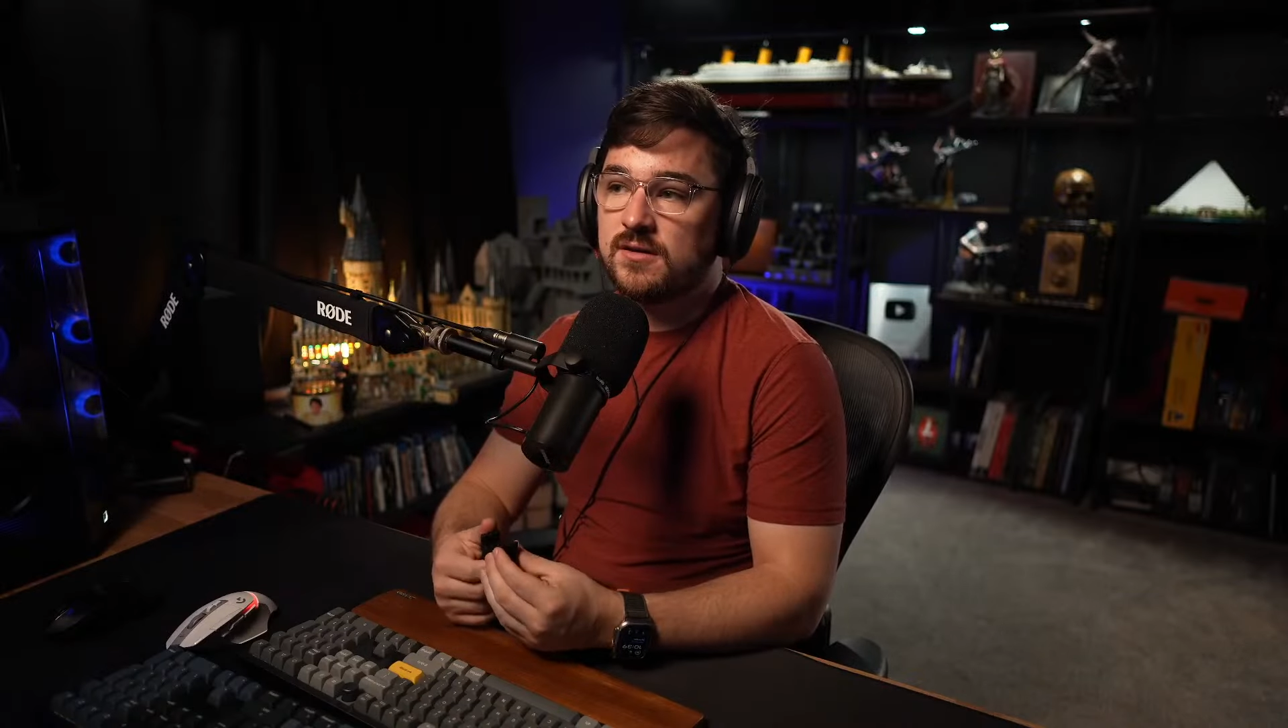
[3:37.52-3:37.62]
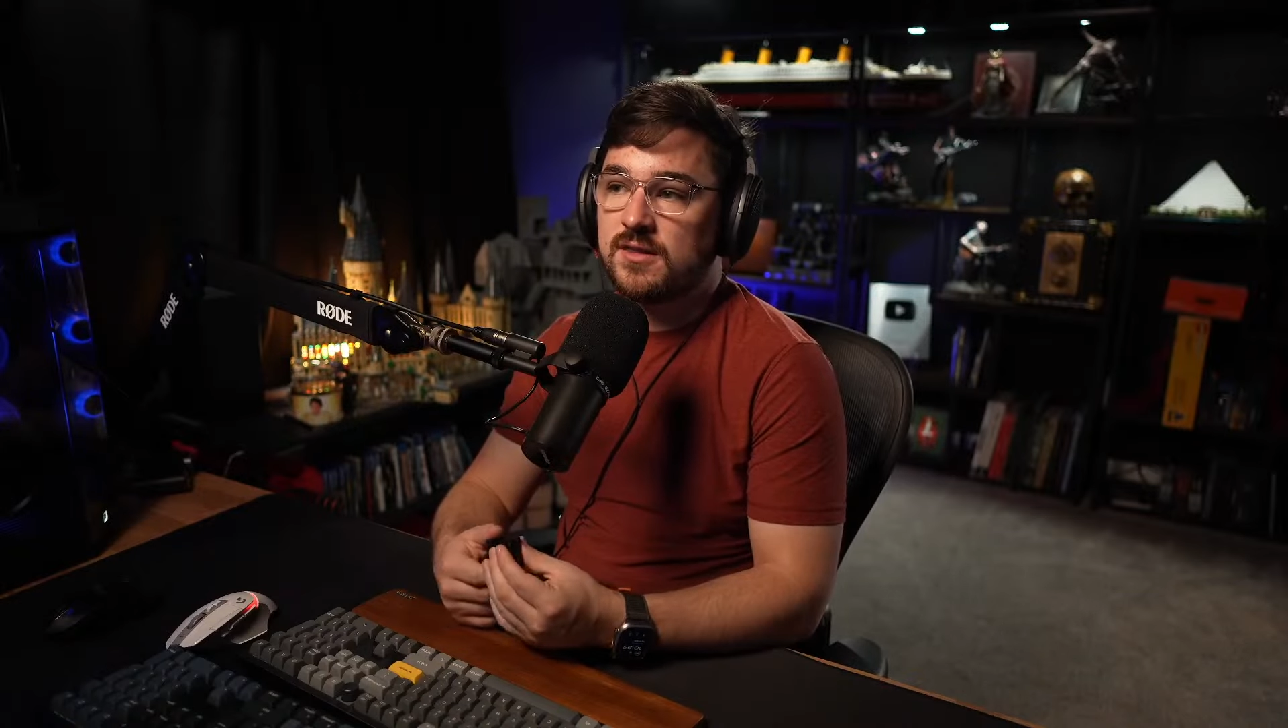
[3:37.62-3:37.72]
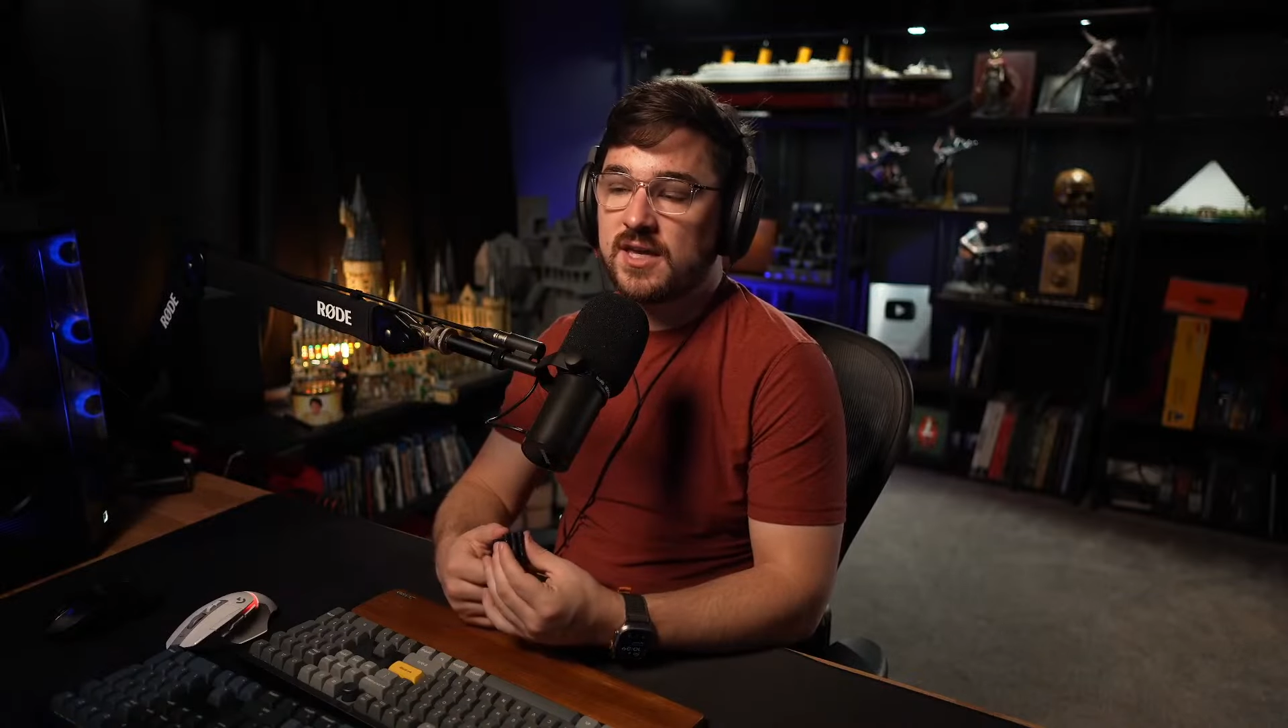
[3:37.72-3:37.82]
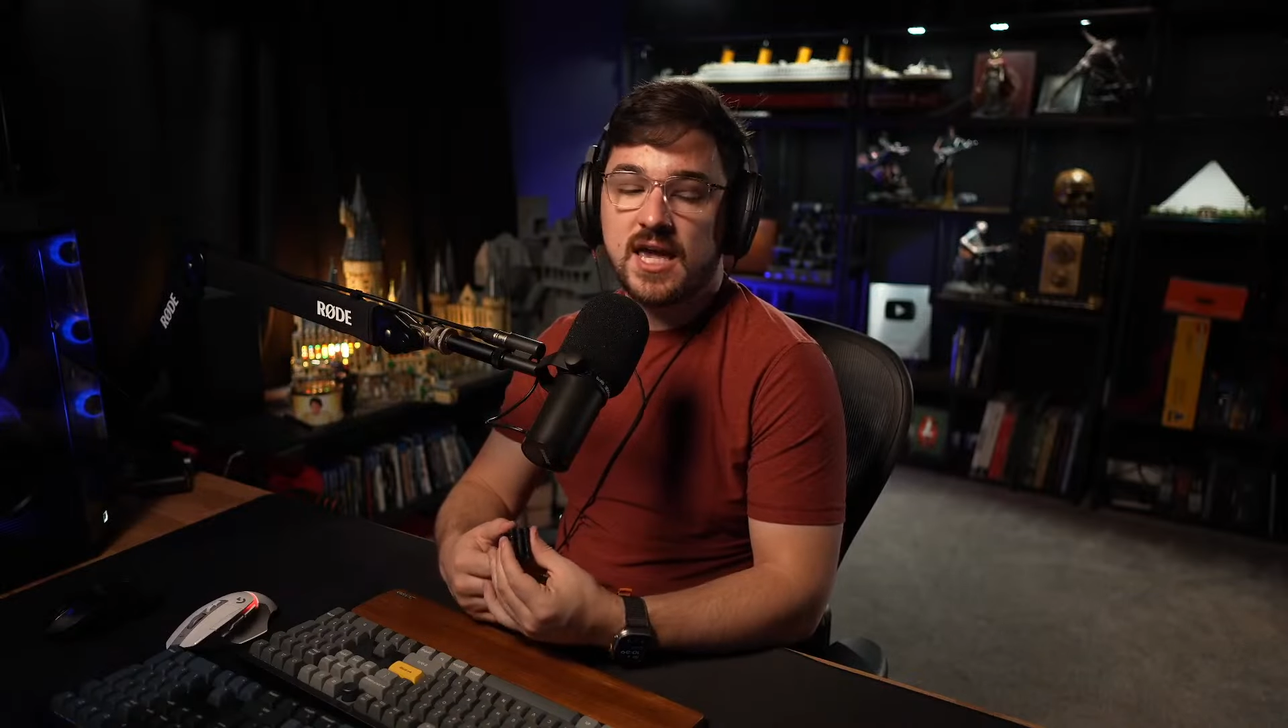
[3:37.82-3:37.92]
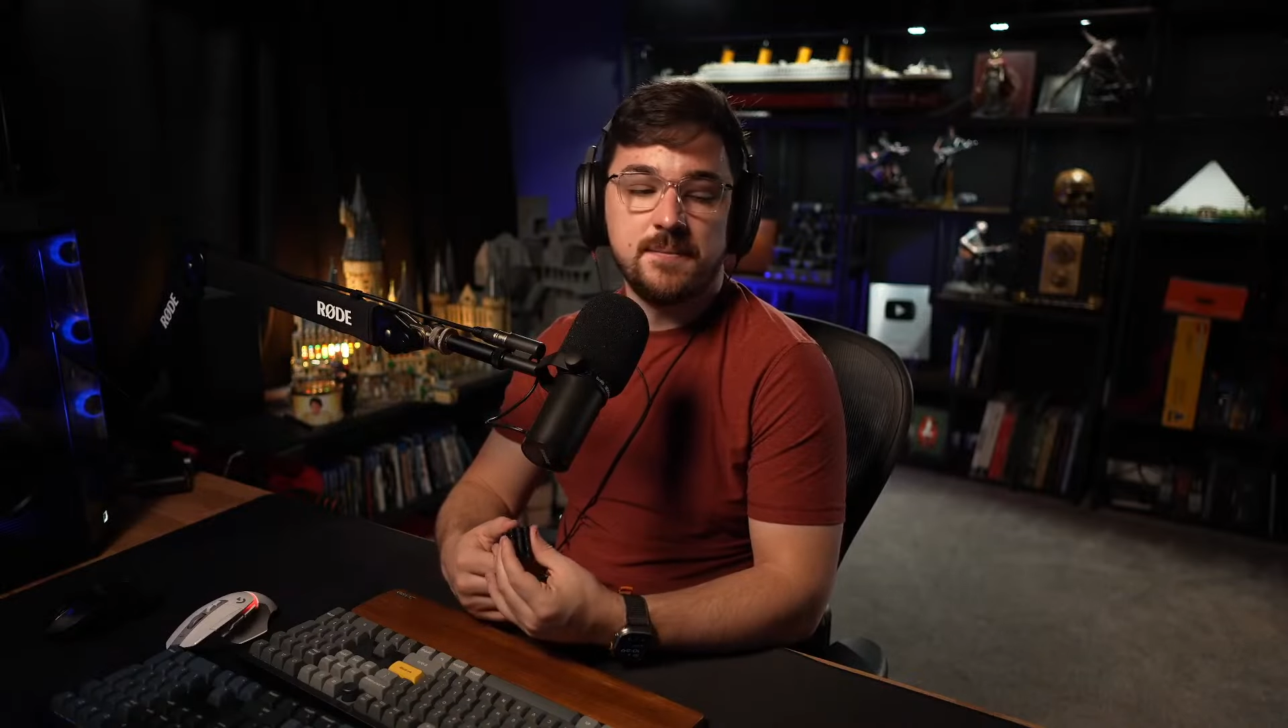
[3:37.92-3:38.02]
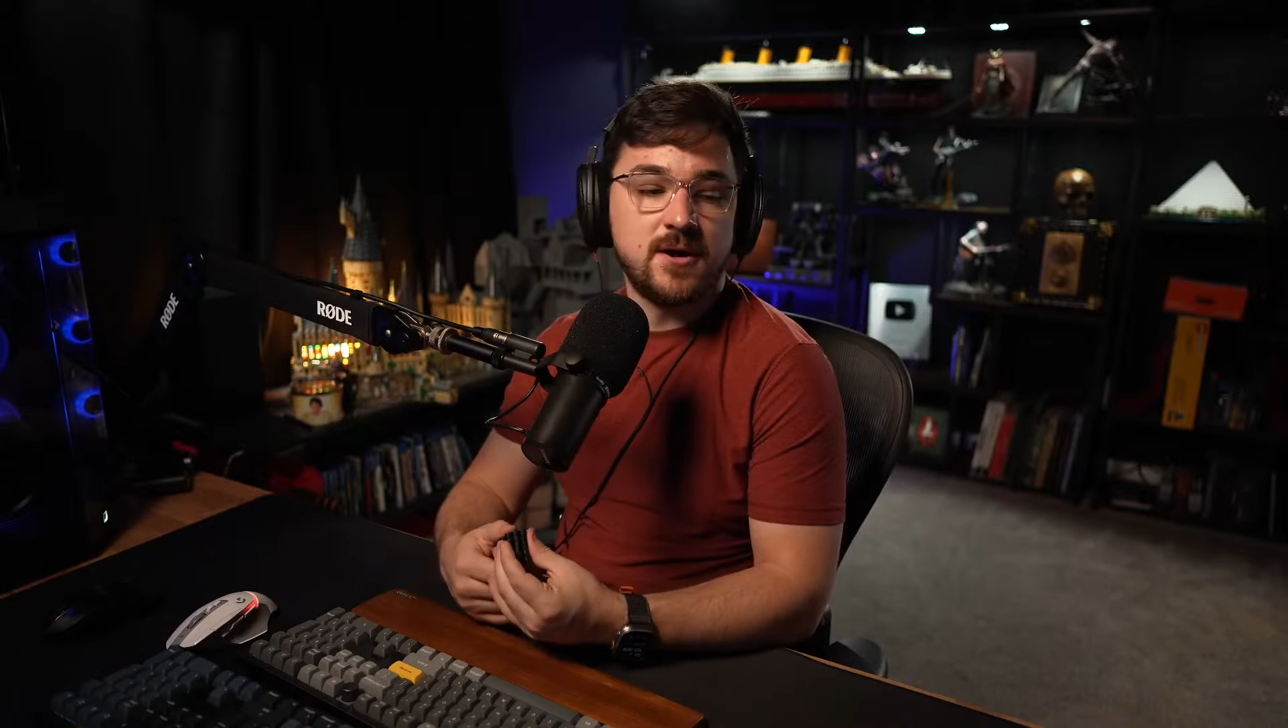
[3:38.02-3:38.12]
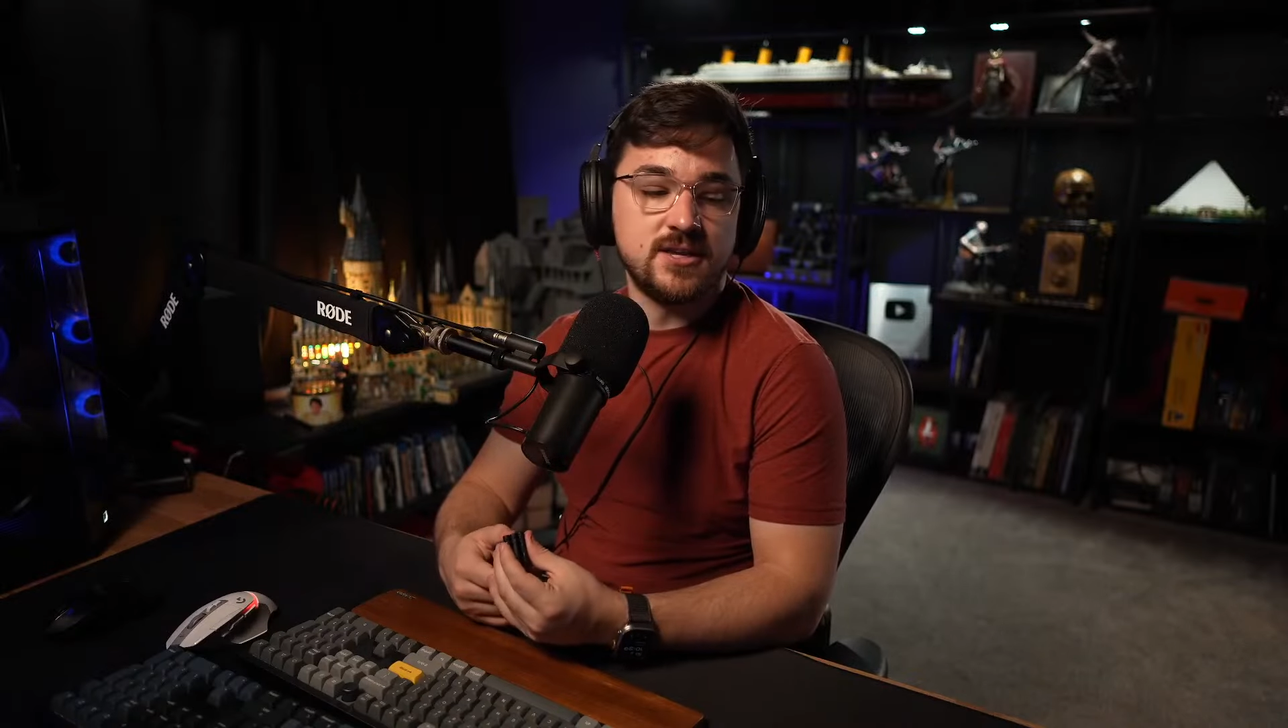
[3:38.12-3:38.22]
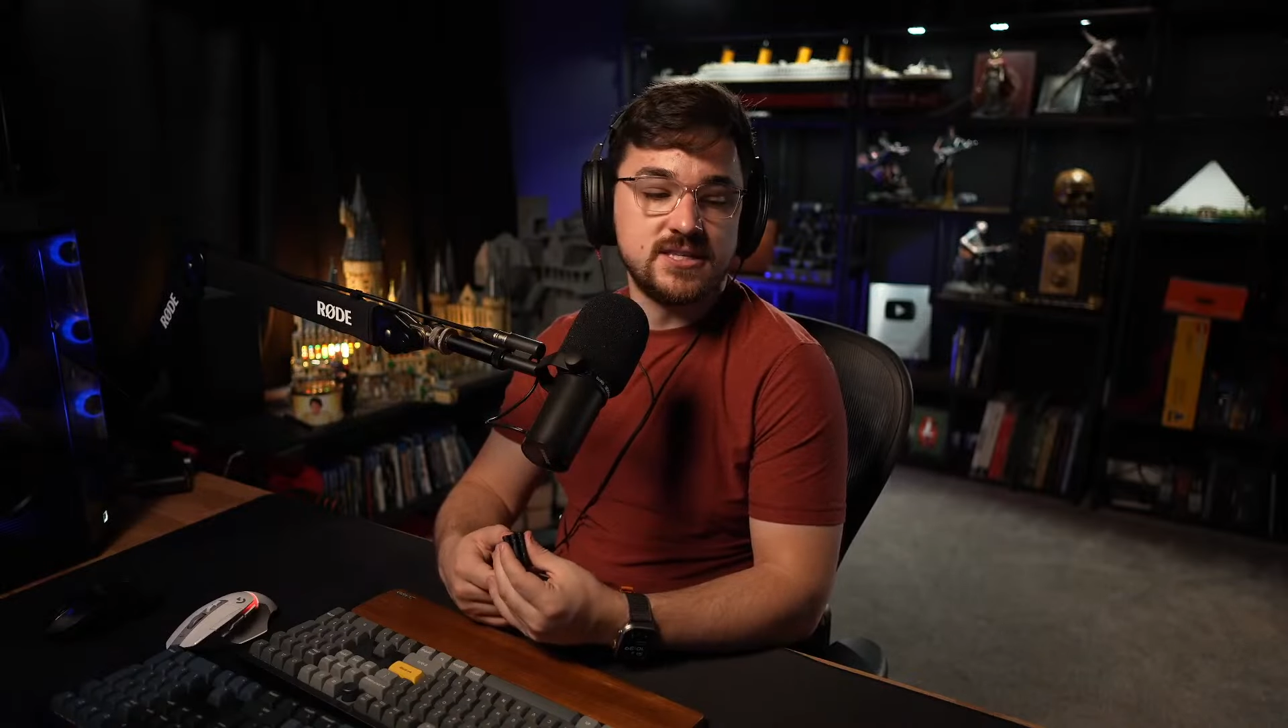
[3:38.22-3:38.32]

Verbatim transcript: that came out a